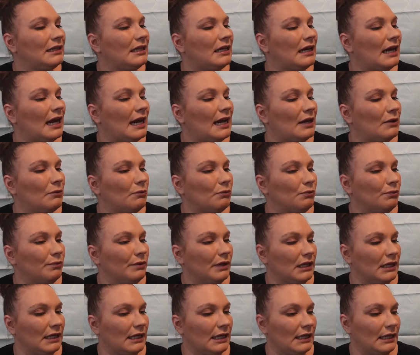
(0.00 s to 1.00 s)
that I
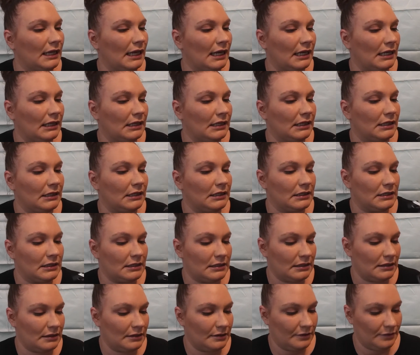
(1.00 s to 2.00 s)
really like
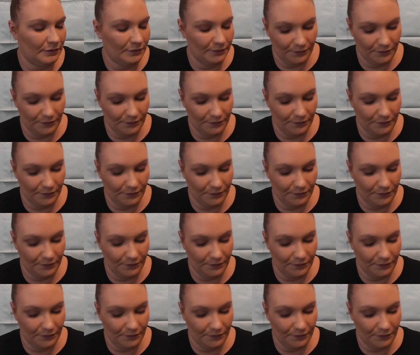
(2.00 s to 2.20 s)
this.